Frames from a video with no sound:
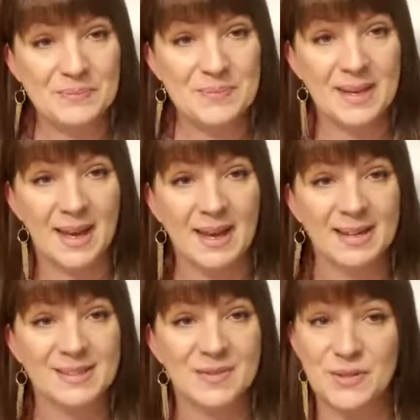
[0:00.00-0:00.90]

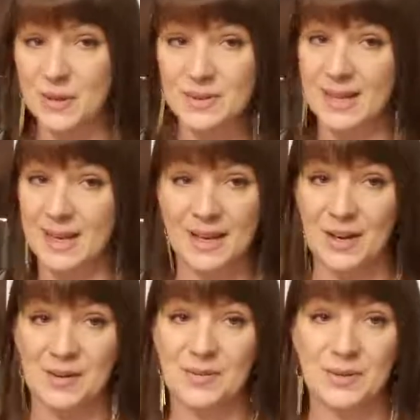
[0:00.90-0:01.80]
because if you don't take
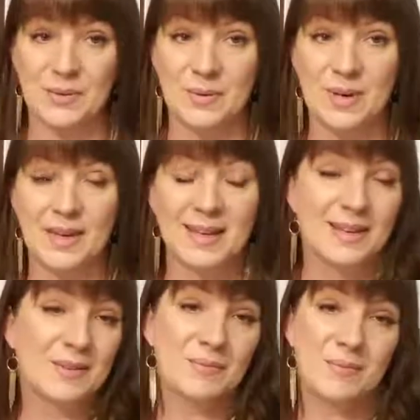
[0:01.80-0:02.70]
care of you,
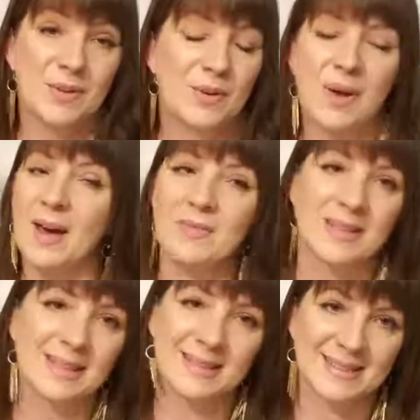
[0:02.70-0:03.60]
you don't have
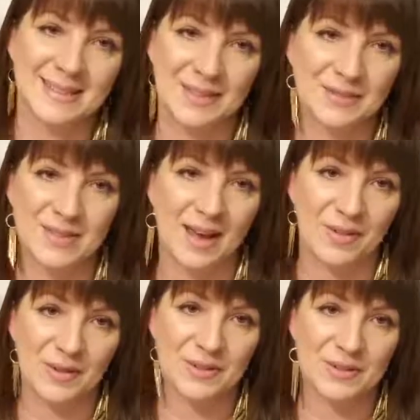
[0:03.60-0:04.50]
anything to give to
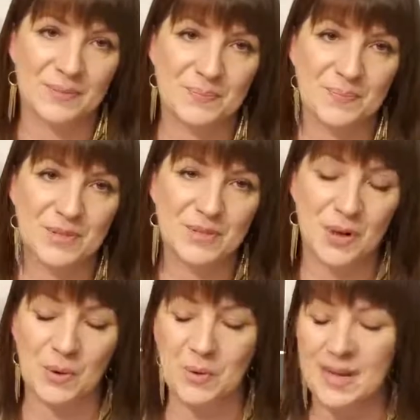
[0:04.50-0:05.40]
others.
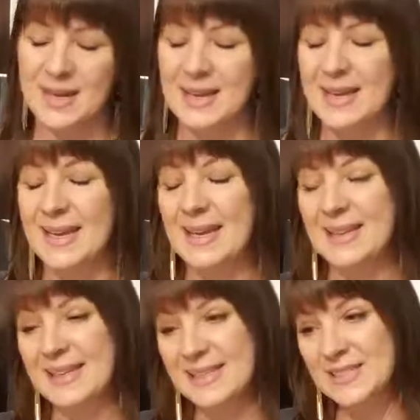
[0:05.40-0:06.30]
So in
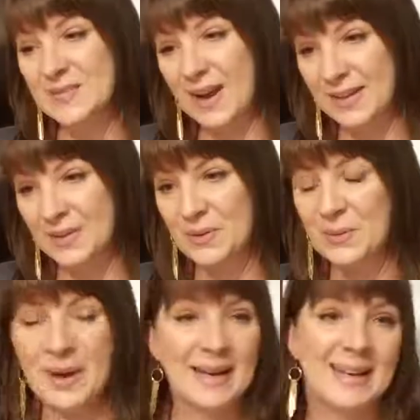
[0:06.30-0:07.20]
these final
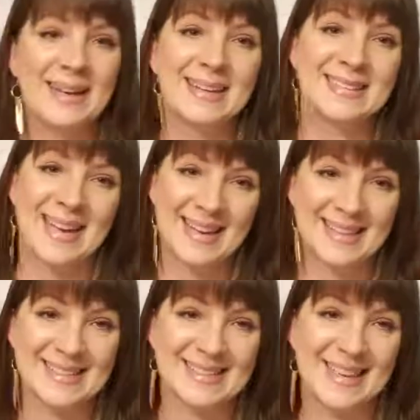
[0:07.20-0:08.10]
waning
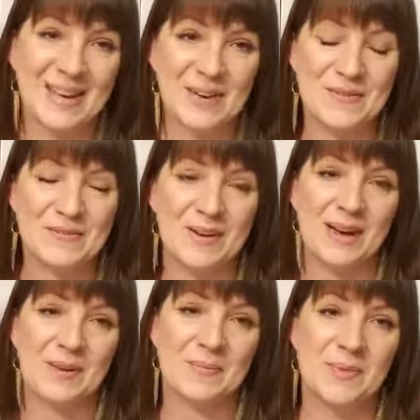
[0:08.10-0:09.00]
days of,
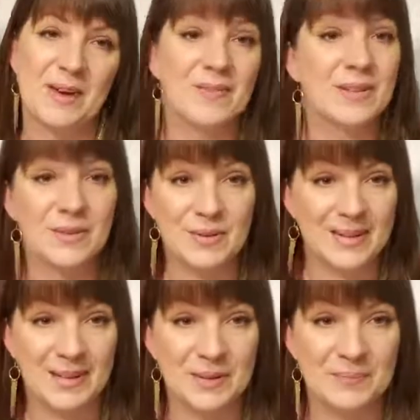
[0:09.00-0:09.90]
um, of the new
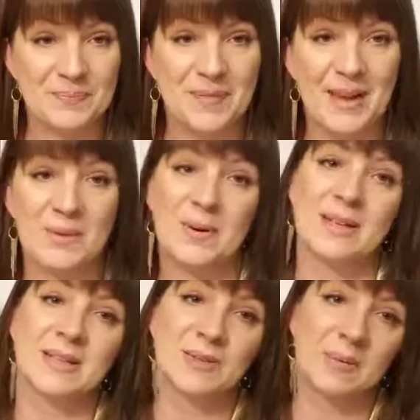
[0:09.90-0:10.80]
year, I
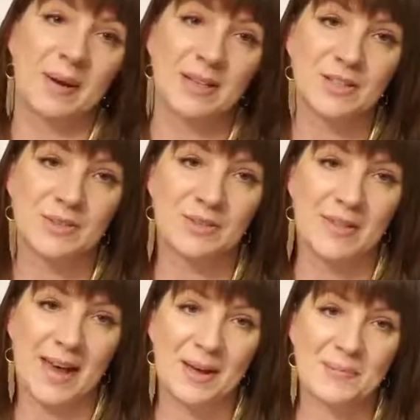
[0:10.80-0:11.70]
wanted to remind you of
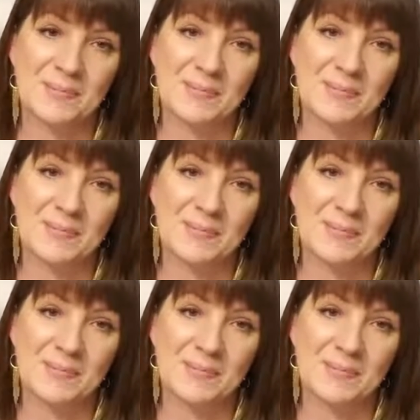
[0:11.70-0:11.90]
that.